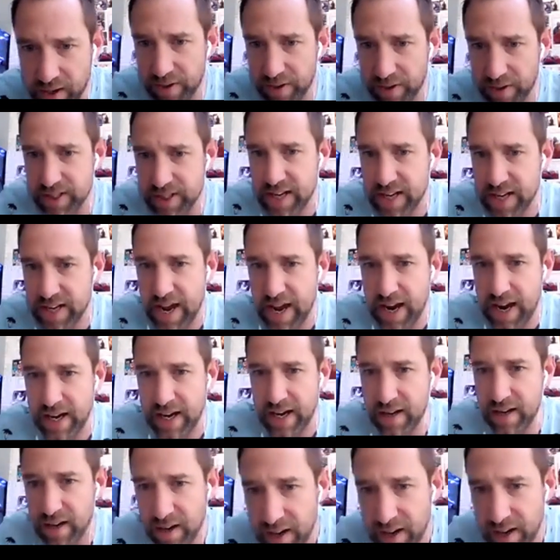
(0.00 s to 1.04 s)
the day
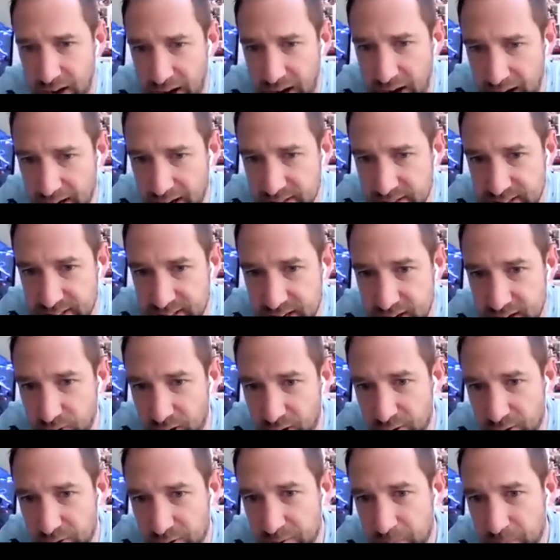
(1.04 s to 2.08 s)
at
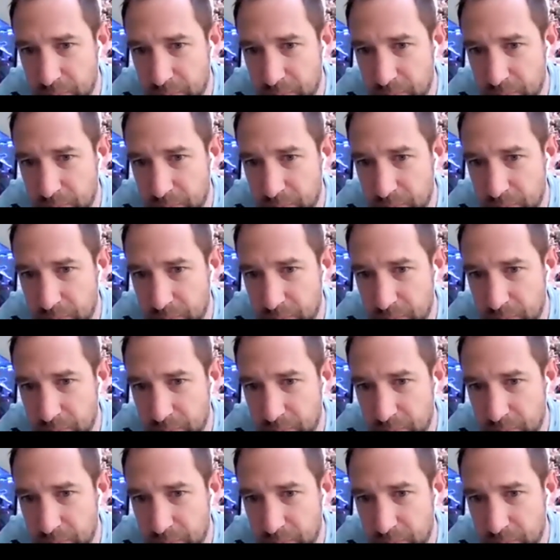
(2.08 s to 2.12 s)
0,